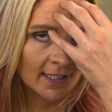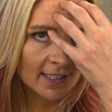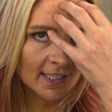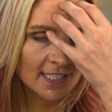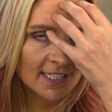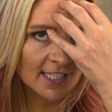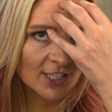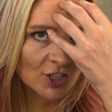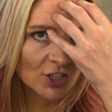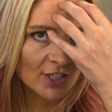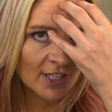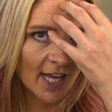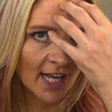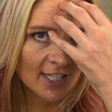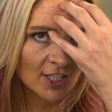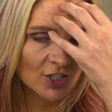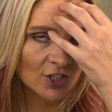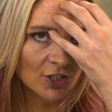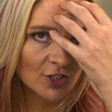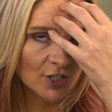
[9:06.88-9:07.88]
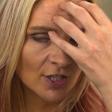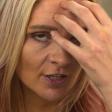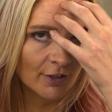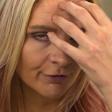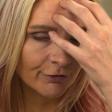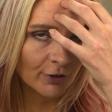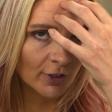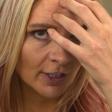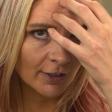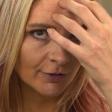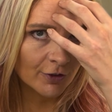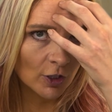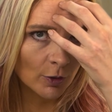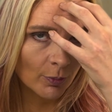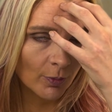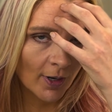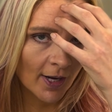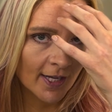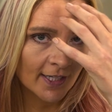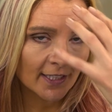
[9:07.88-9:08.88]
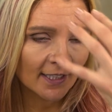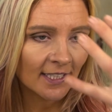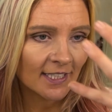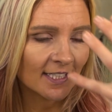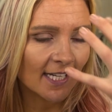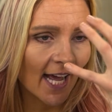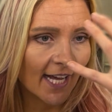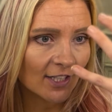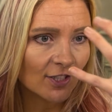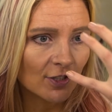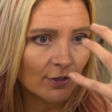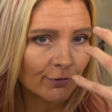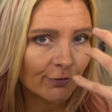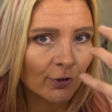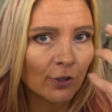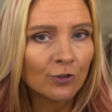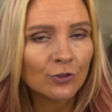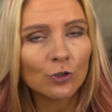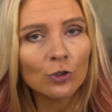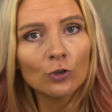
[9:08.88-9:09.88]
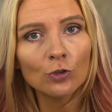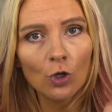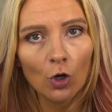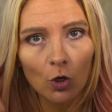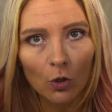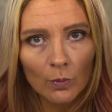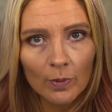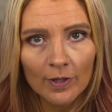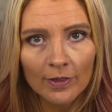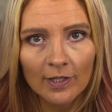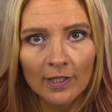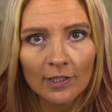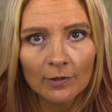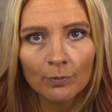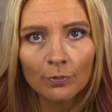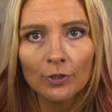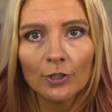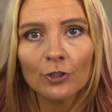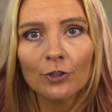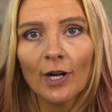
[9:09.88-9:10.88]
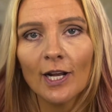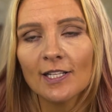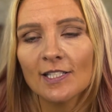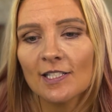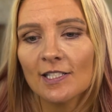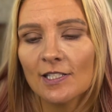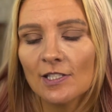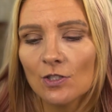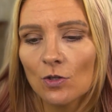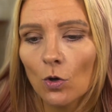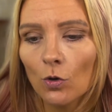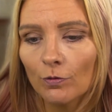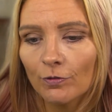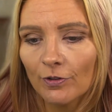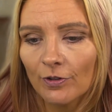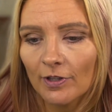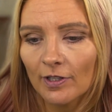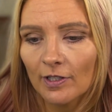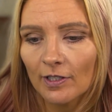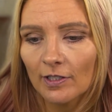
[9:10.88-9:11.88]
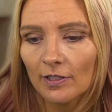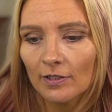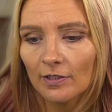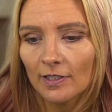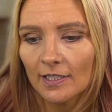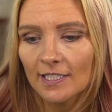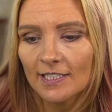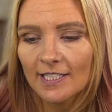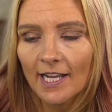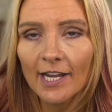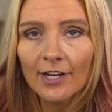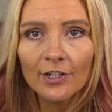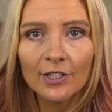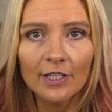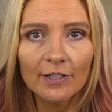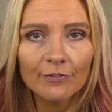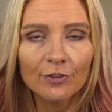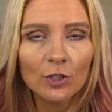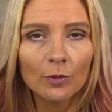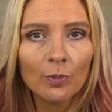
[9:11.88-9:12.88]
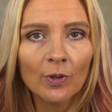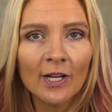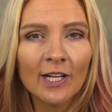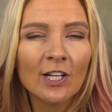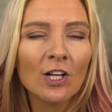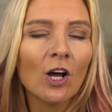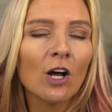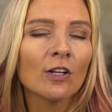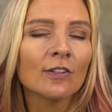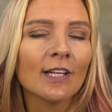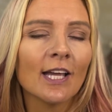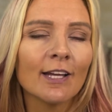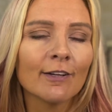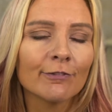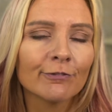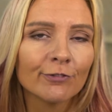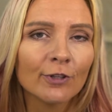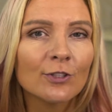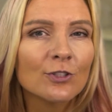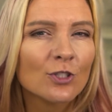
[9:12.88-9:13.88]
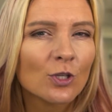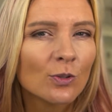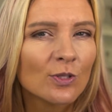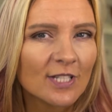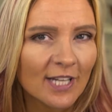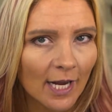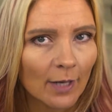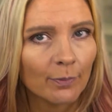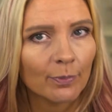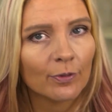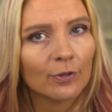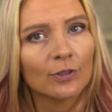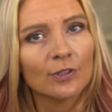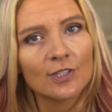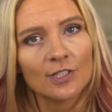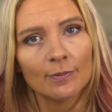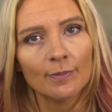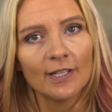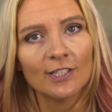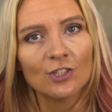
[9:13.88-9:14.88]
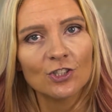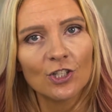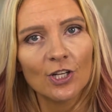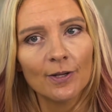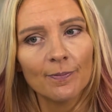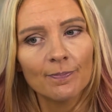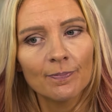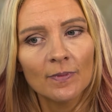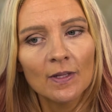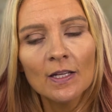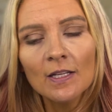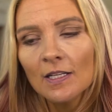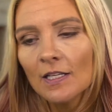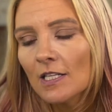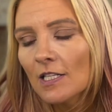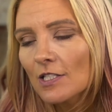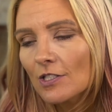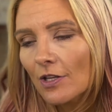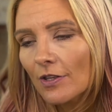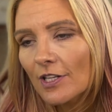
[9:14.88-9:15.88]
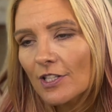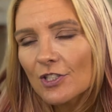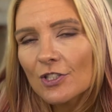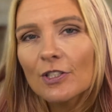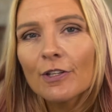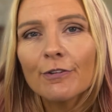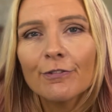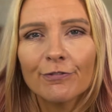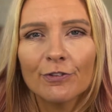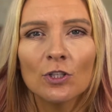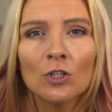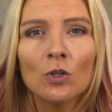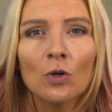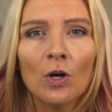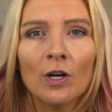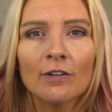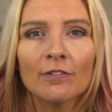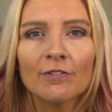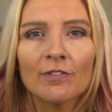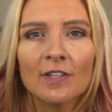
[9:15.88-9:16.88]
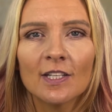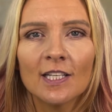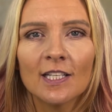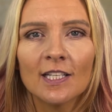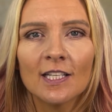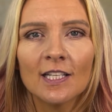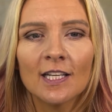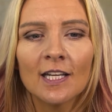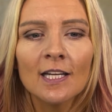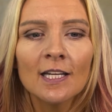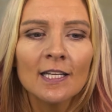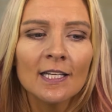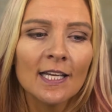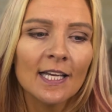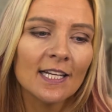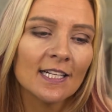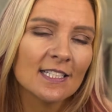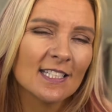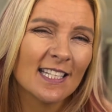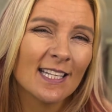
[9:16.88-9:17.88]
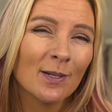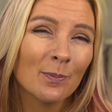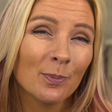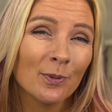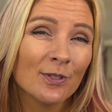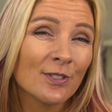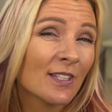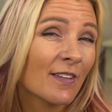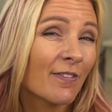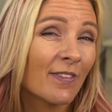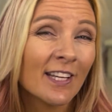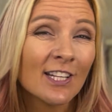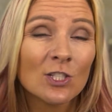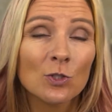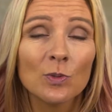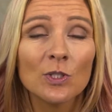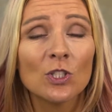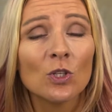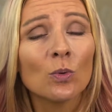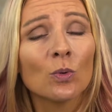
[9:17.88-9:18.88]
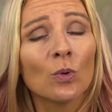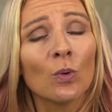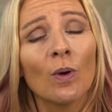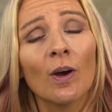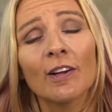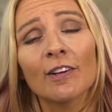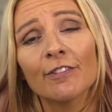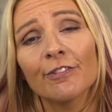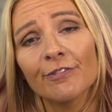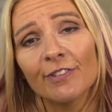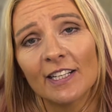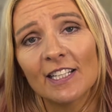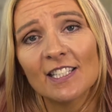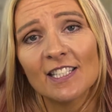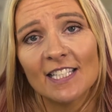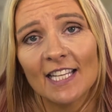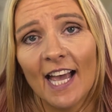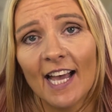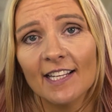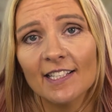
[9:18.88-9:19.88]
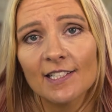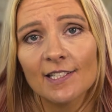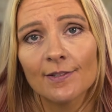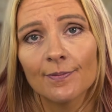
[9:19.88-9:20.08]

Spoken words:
condition that starts in the front of your brain and attacks the frontal lobe and then progresses over the entirety of your brain, called a frontotemporal dementia. So these are a few of the examples of things we don't know how to fix yet.